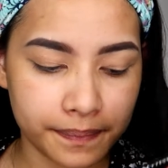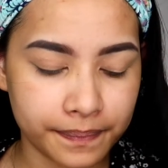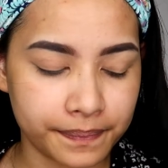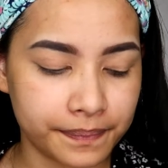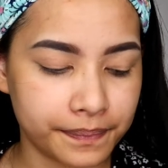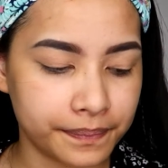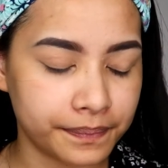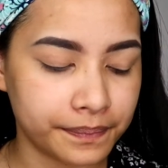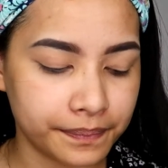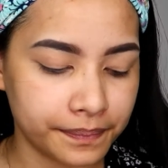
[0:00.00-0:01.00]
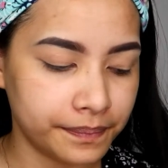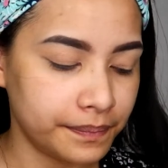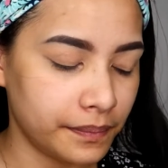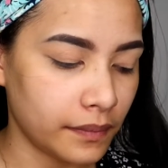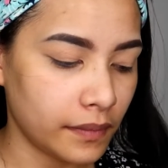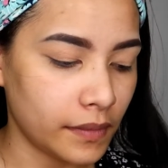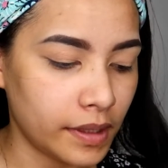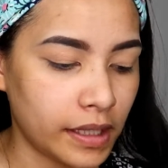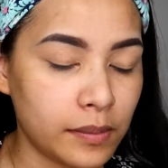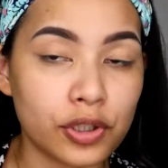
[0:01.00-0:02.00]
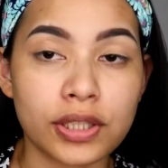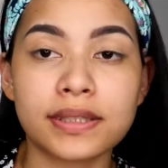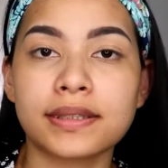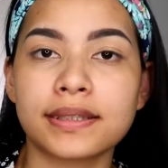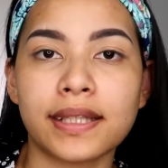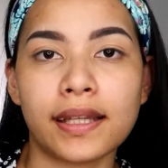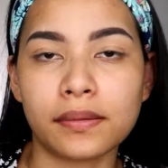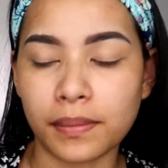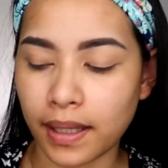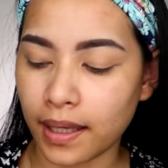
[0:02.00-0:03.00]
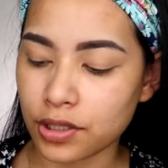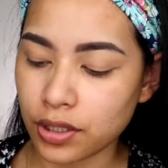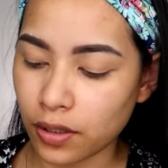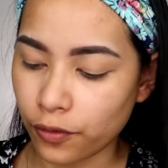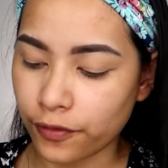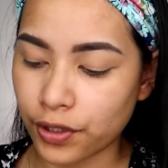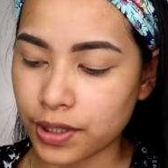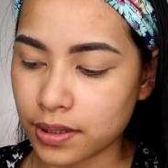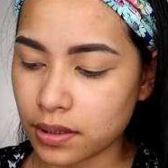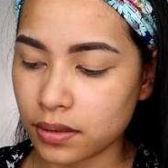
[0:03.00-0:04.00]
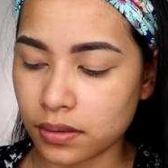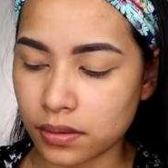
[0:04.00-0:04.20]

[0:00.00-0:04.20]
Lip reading: Let me just set my eyeshadow first.